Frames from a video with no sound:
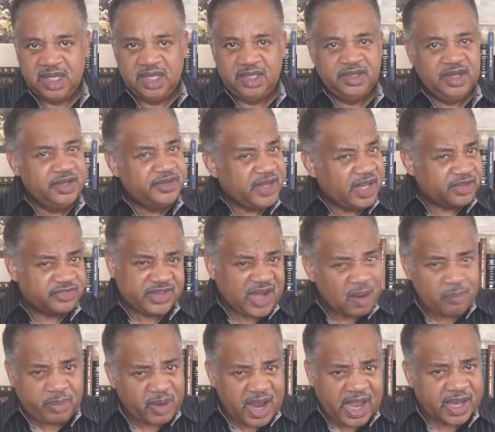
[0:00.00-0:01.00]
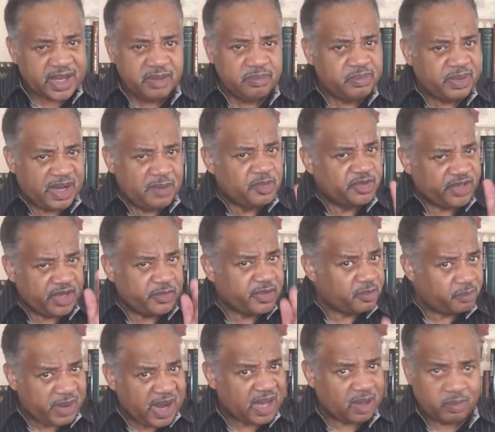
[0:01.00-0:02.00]
He didn't tell you stop bragging, but I'm going to tell you
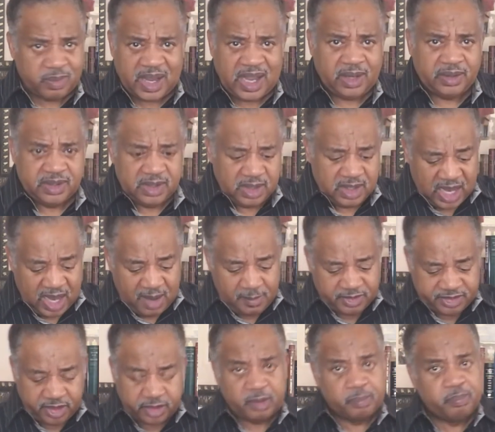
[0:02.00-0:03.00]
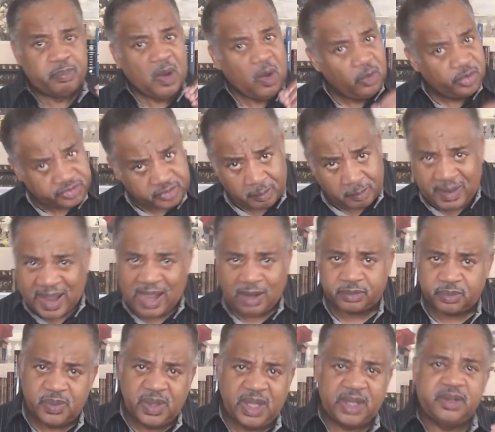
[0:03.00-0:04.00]
what to brag about. I'm going to tell you to boast
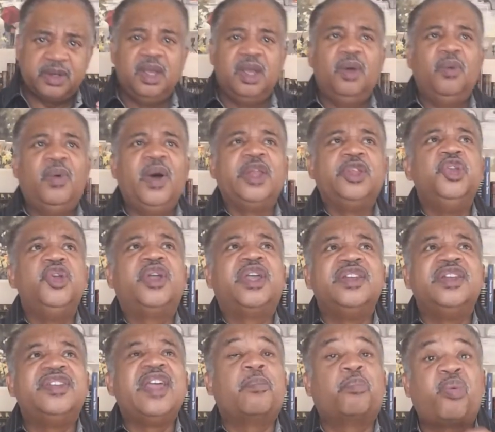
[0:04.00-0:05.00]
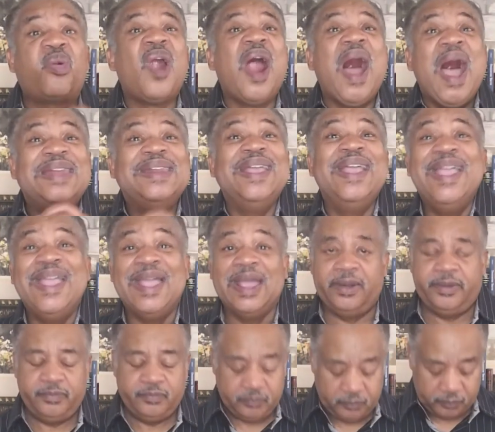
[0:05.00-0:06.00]
about, what you could take pride
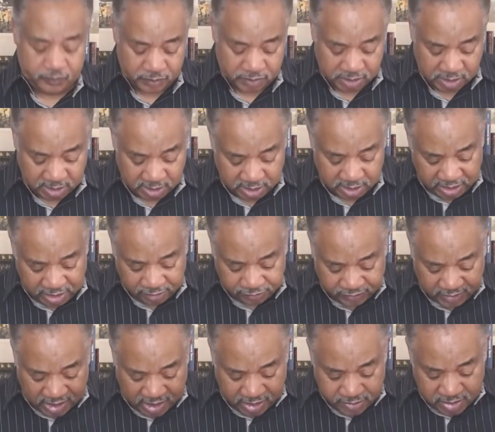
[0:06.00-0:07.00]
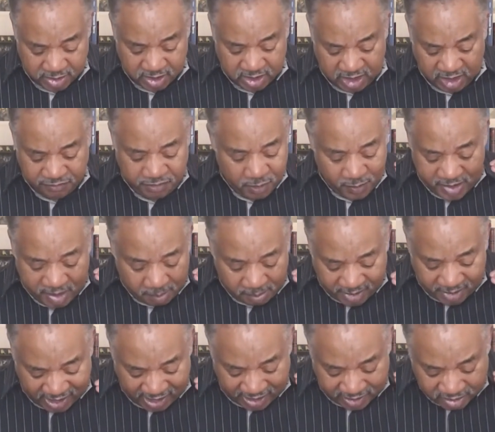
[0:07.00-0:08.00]
in. He said, if you want
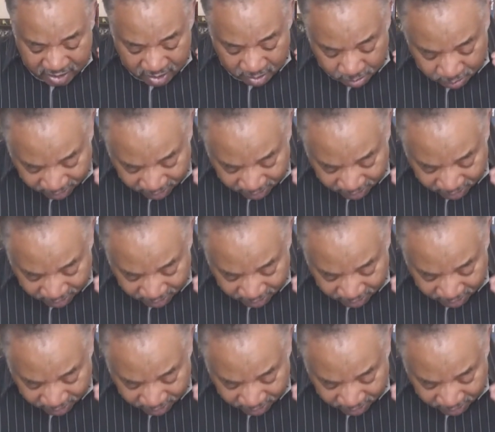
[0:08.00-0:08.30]
to brag,